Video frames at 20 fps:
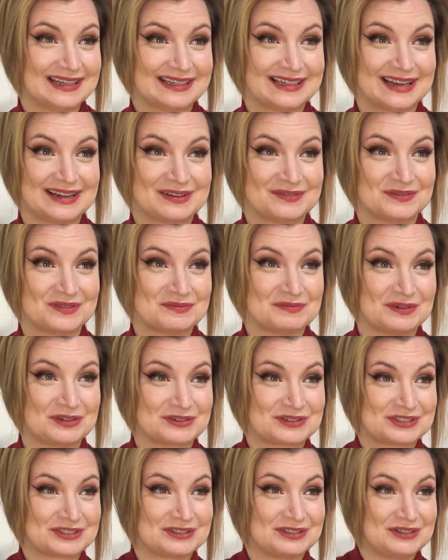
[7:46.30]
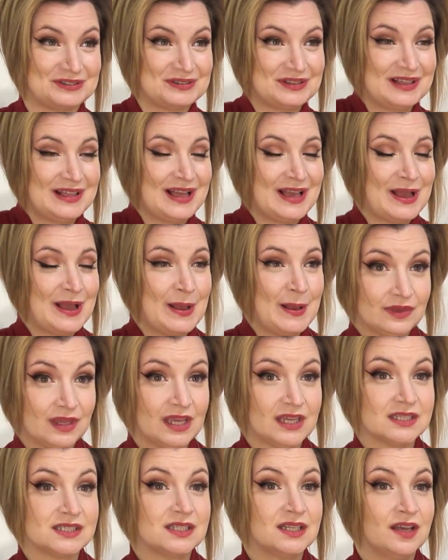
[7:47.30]
Kind of emotional.
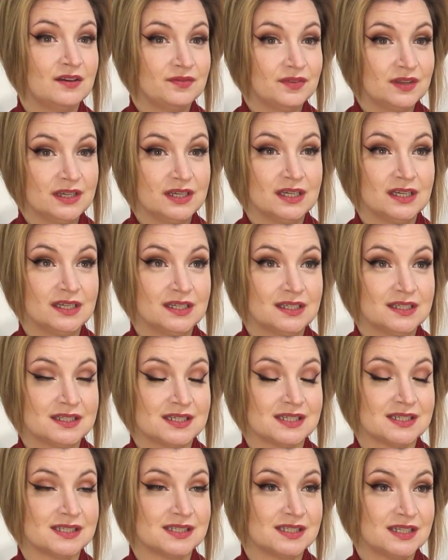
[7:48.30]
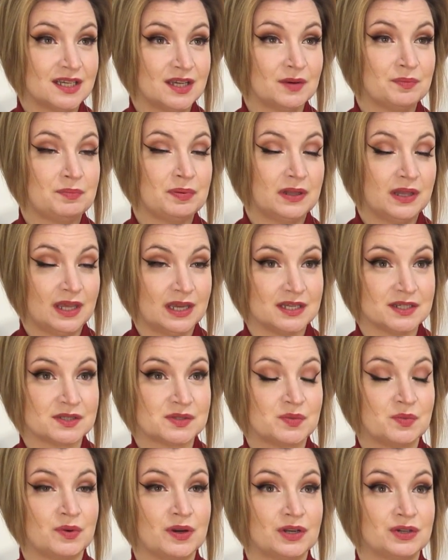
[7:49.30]
It's lovely to see a
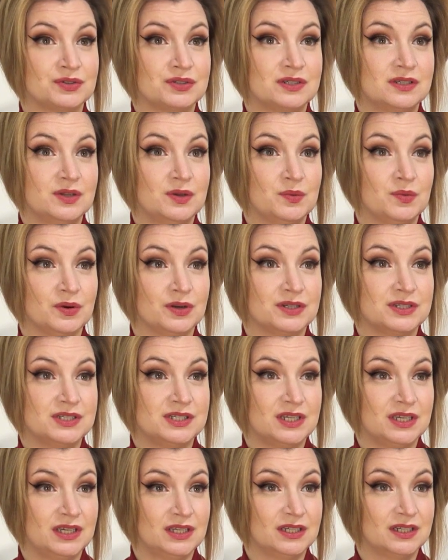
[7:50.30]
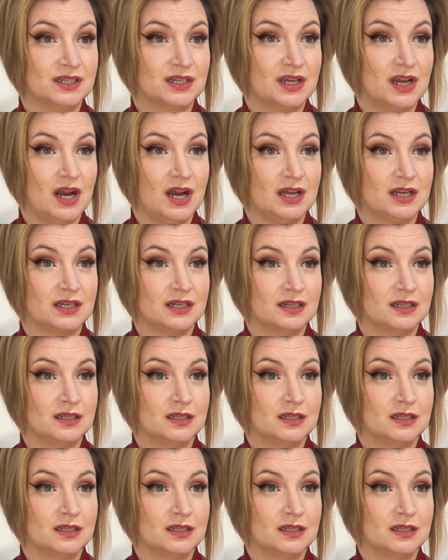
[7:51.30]
place where Dean got